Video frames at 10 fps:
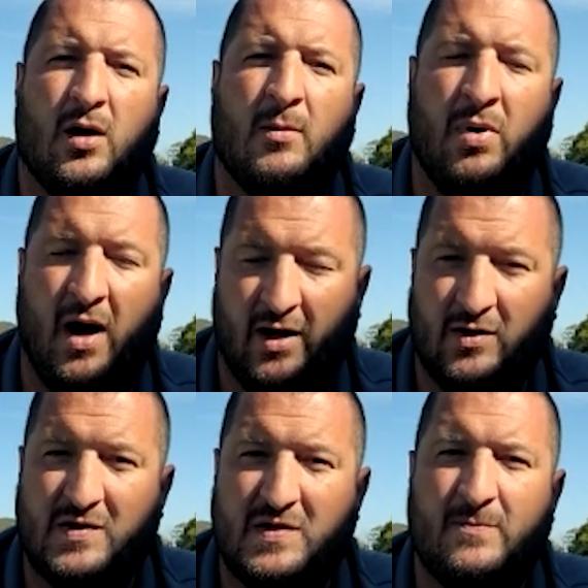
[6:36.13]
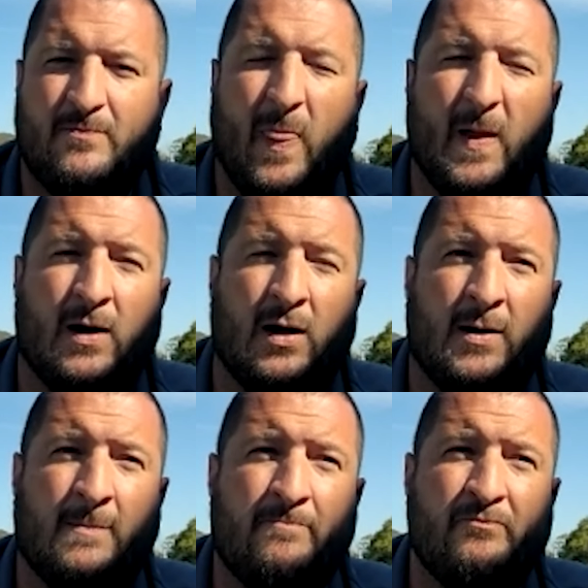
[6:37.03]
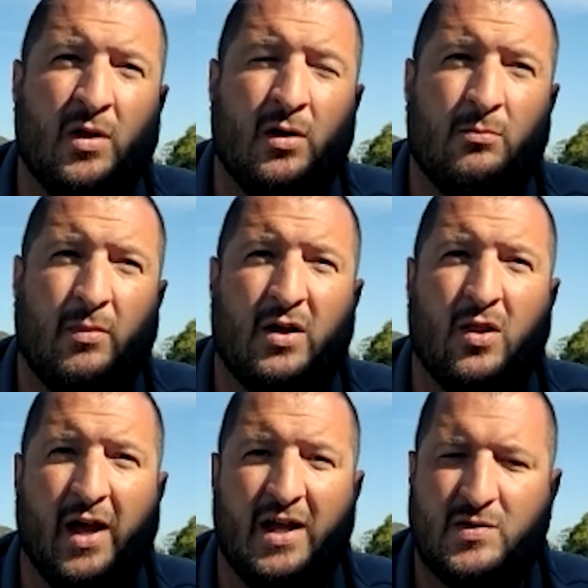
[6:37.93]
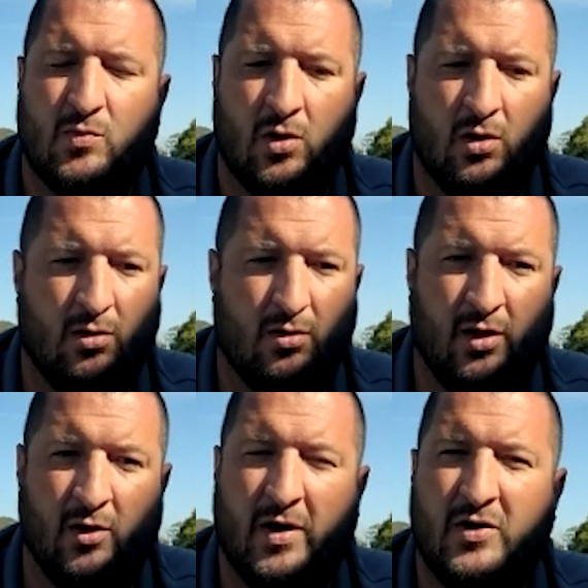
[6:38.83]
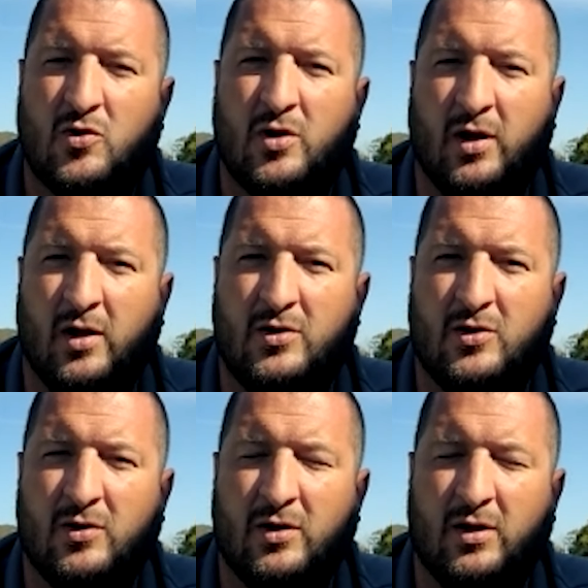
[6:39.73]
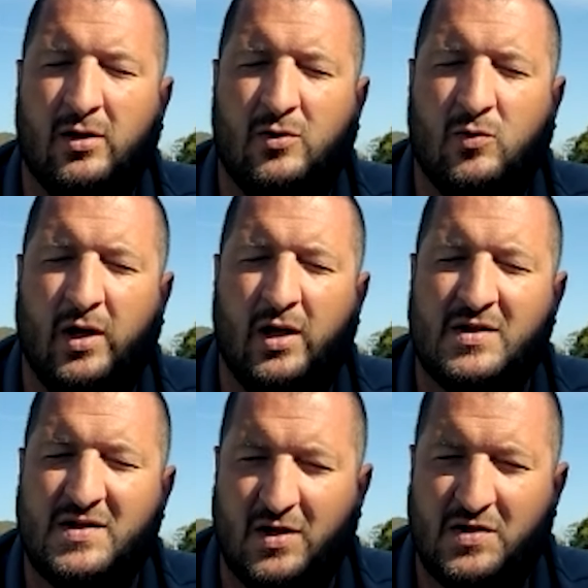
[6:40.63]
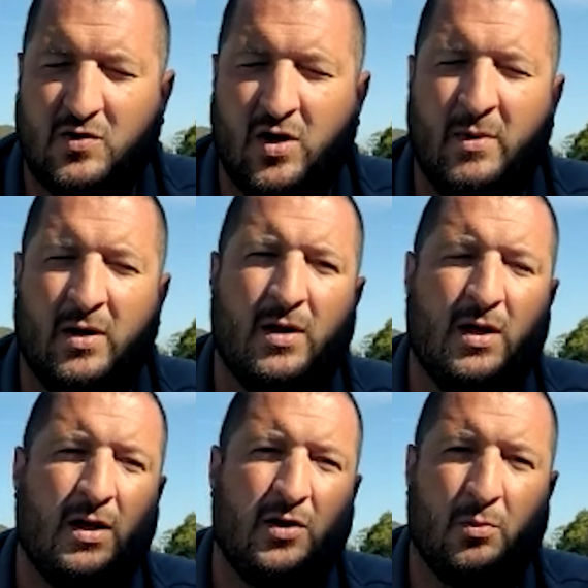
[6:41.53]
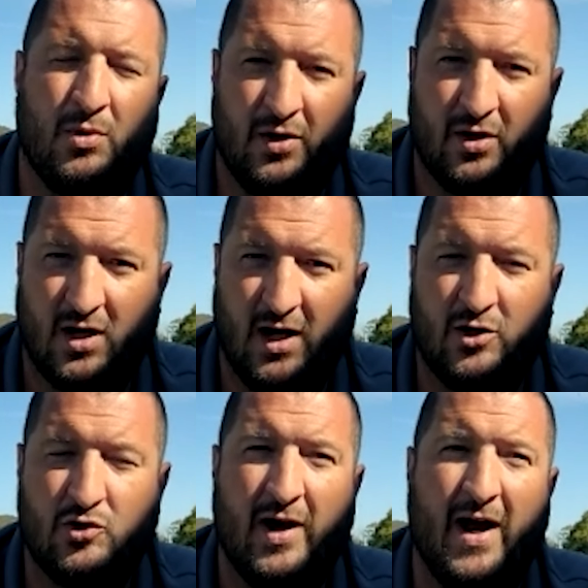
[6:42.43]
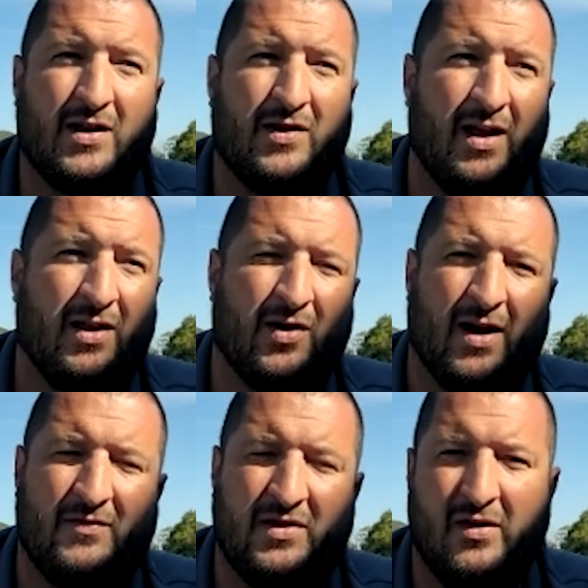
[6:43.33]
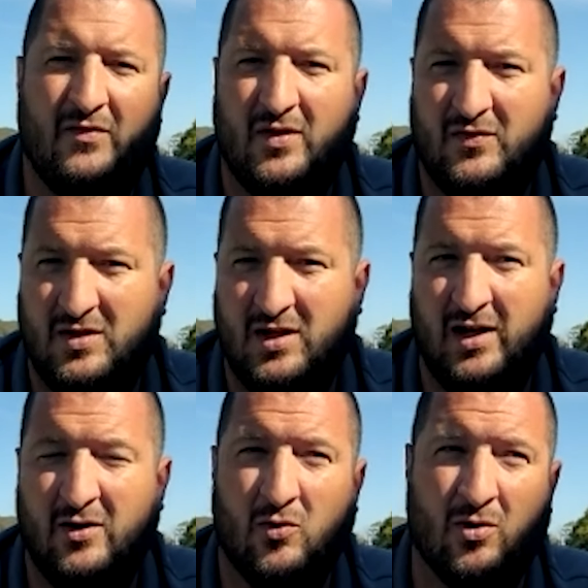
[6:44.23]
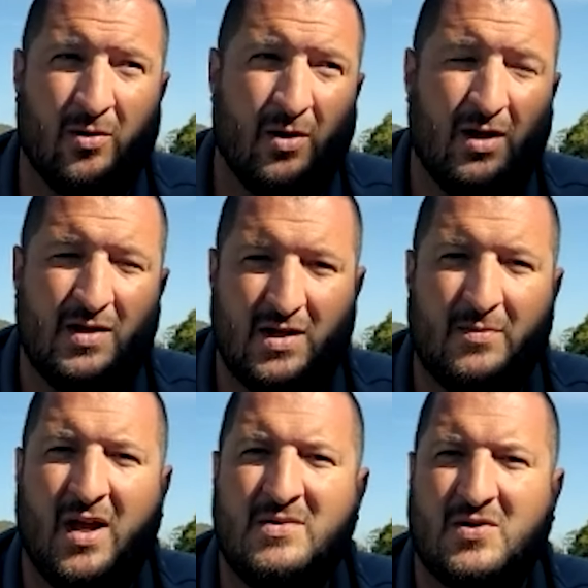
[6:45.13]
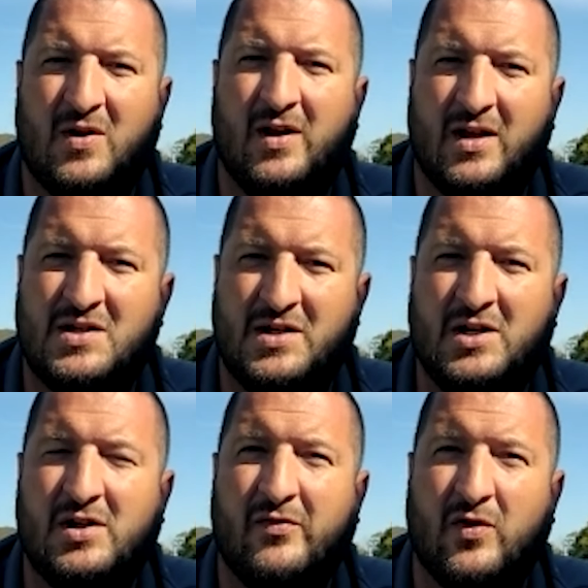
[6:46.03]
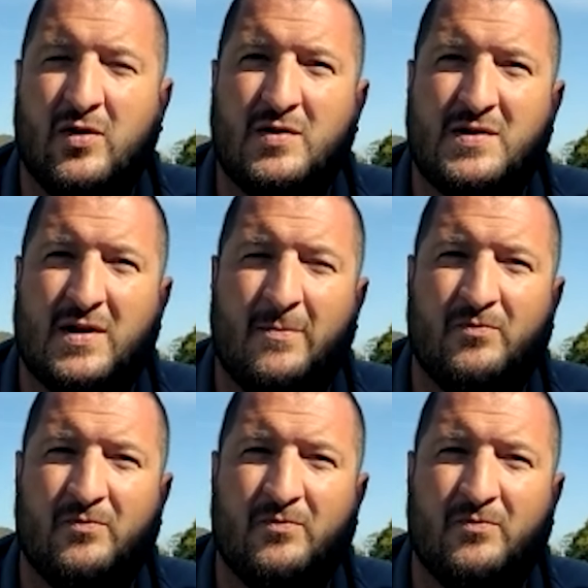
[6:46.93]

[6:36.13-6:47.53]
buyers. Um, my clients will, into a sales agreement. They'll be under contract. They either have 10, 15, or sometimes they'll get an extension for those